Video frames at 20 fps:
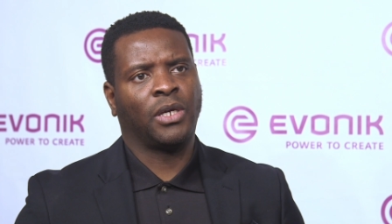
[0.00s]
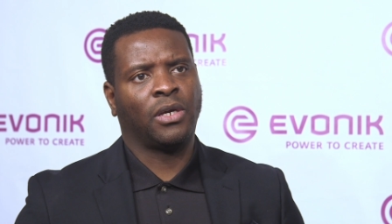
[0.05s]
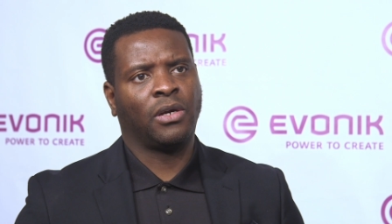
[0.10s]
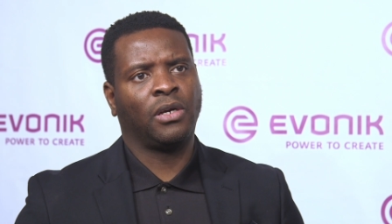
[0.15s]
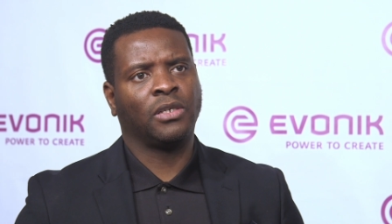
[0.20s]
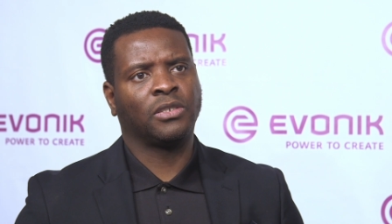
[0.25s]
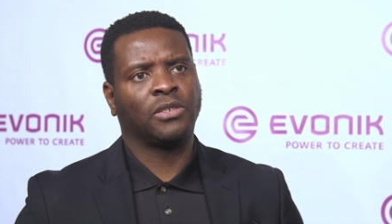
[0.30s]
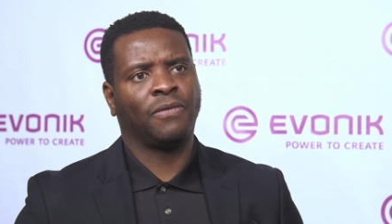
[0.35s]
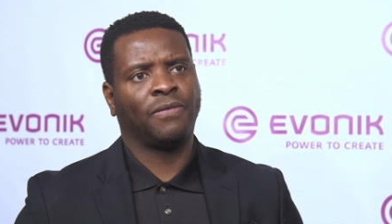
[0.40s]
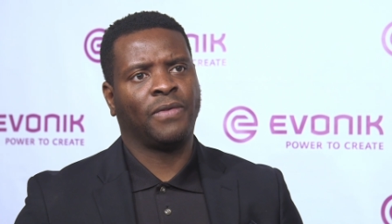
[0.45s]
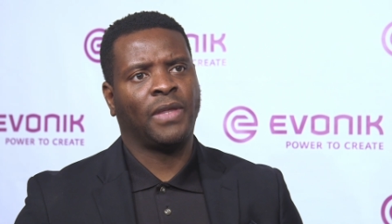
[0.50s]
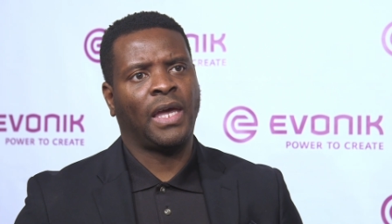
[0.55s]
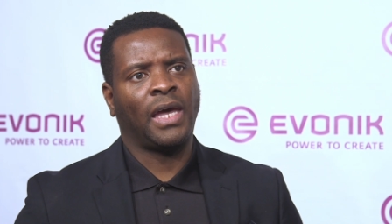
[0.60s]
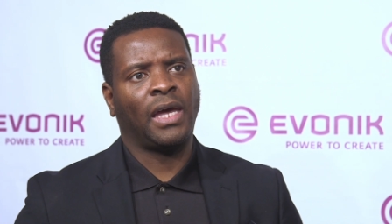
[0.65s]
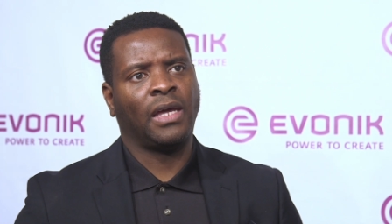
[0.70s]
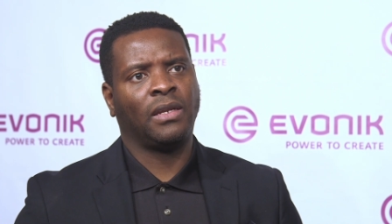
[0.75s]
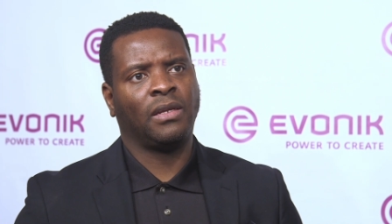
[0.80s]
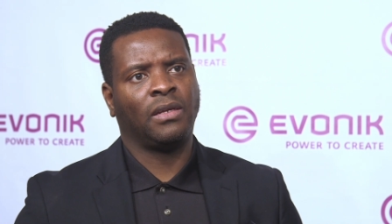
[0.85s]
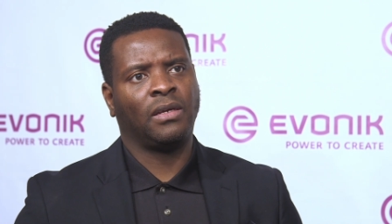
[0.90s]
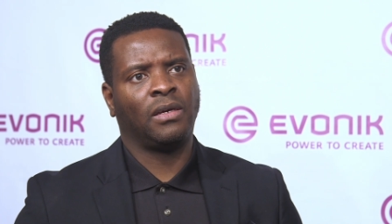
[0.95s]
because of
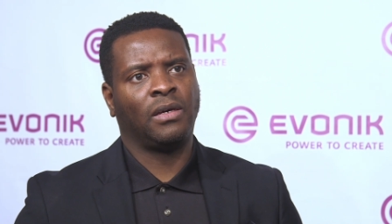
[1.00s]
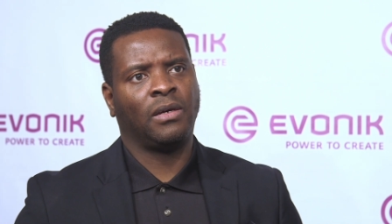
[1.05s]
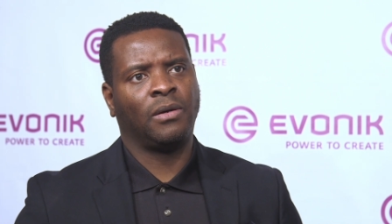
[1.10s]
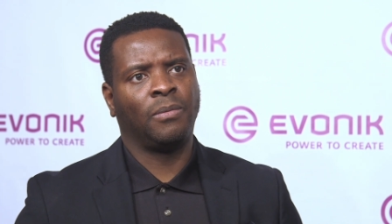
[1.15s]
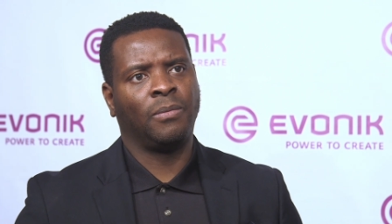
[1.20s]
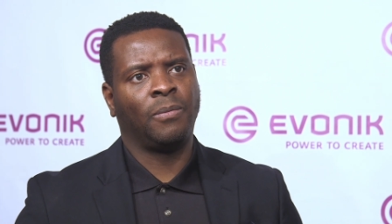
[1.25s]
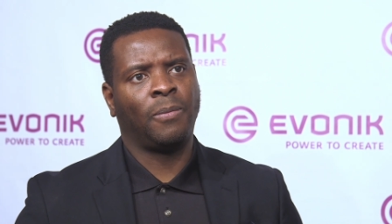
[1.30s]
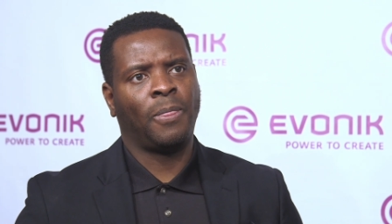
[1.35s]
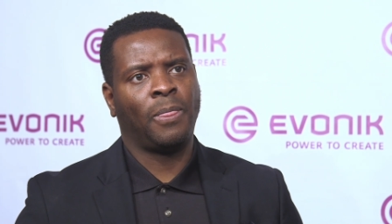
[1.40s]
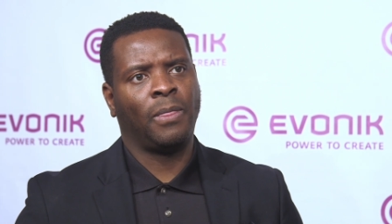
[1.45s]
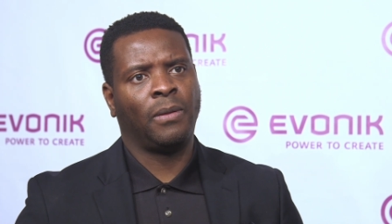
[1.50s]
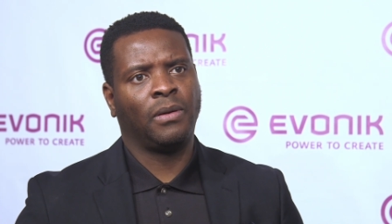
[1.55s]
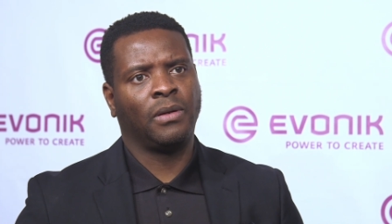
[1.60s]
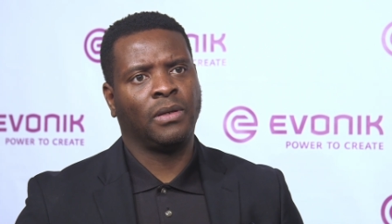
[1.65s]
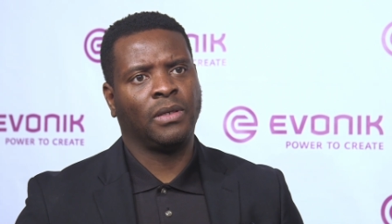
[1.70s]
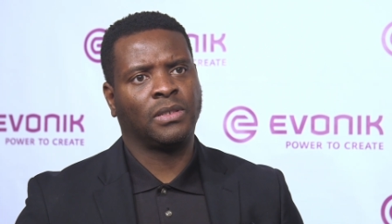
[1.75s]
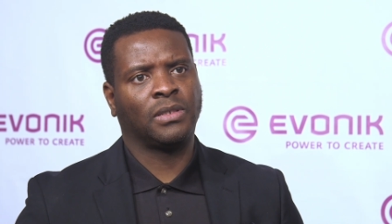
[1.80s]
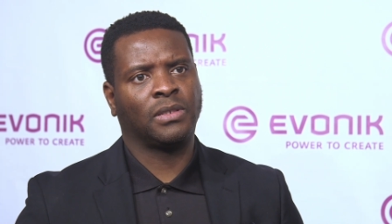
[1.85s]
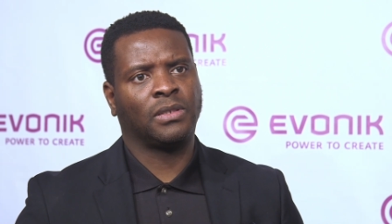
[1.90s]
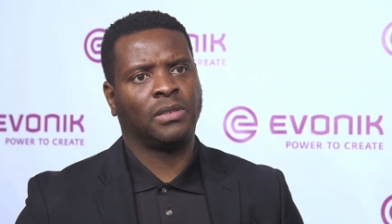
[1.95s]
that, um,
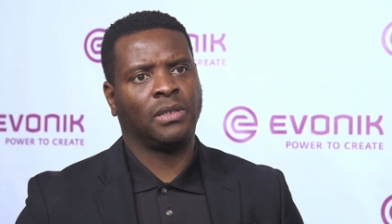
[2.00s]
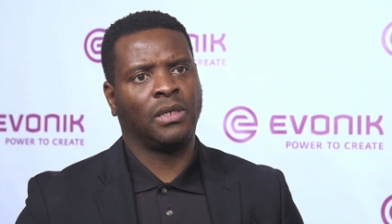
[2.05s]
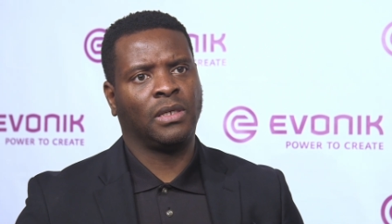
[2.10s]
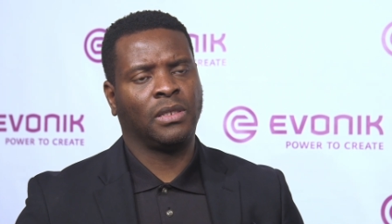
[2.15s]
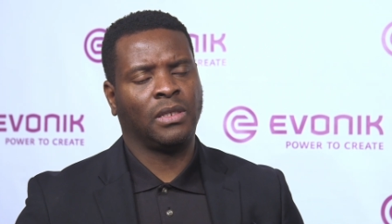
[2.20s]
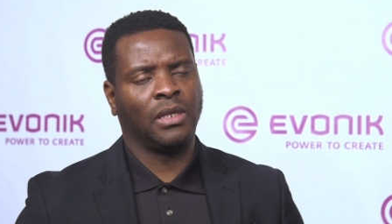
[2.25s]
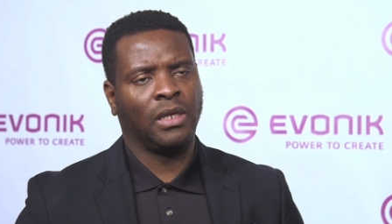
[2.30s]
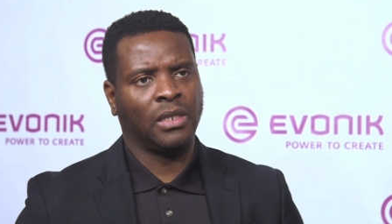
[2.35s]
it,